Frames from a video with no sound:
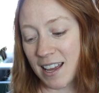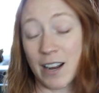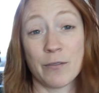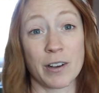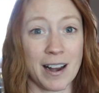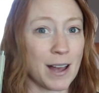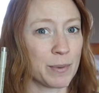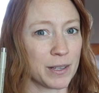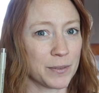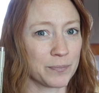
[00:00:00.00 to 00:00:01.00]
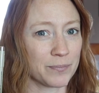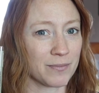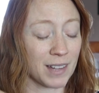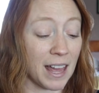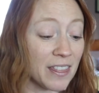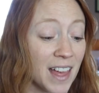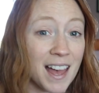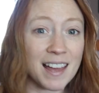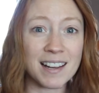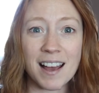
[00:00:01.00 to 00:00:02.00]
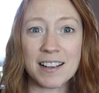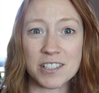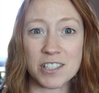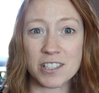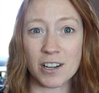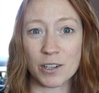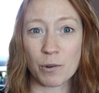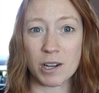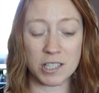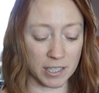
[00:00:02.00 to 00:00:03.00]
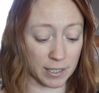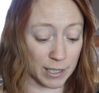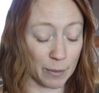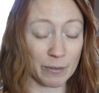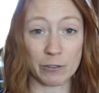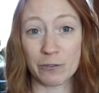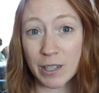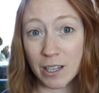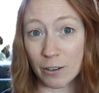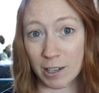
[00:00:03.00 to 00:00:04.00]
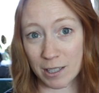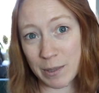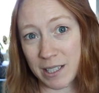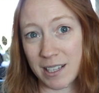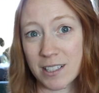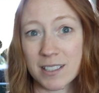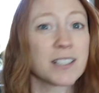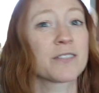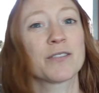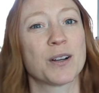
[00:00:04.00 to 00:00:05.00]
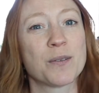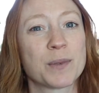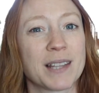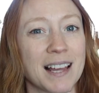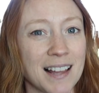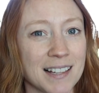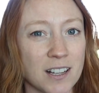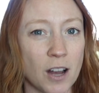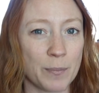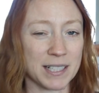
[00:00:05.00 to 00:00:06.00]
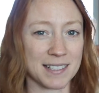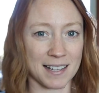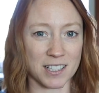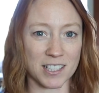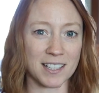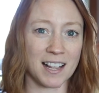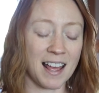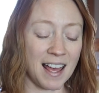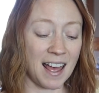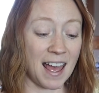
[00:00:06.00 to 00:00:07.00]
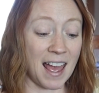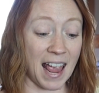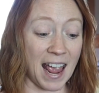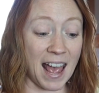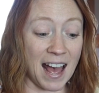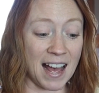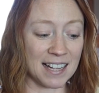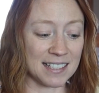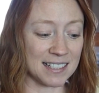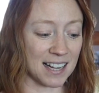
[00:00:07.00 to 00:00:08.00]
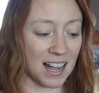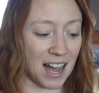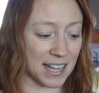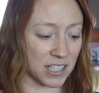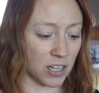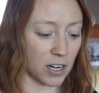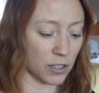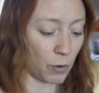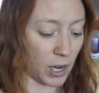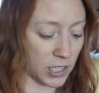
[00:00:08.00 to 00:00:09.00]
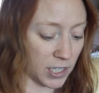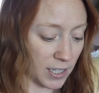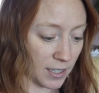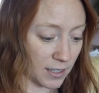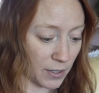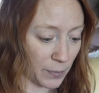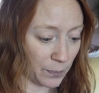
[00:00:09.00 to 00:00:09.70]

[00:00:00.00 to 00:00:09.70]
and I'm very happy. And then I just started watching some of your video recommendations from that last comment section, and I started watching